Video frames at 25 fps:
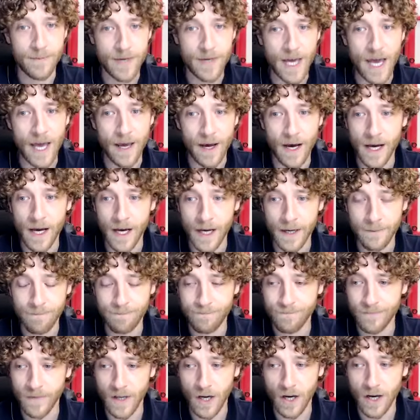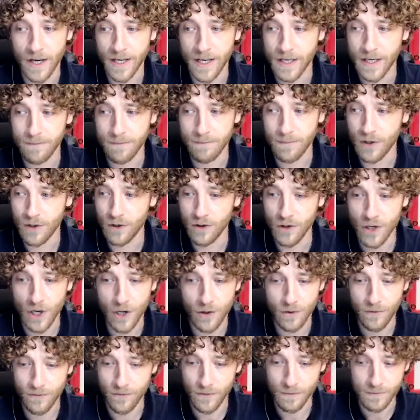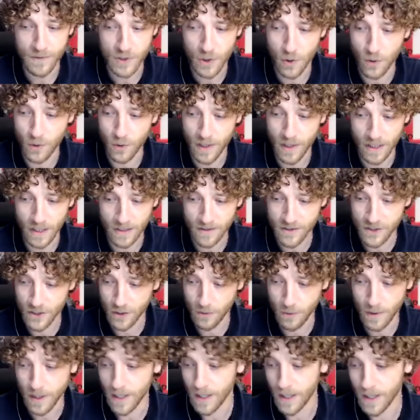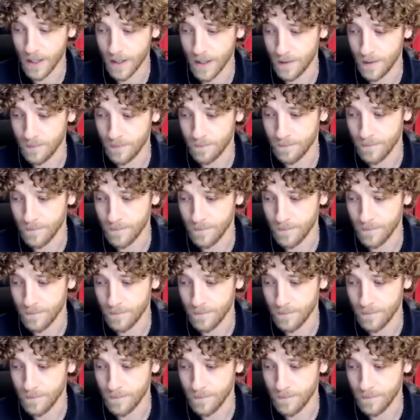Yeah. I can go from talking to when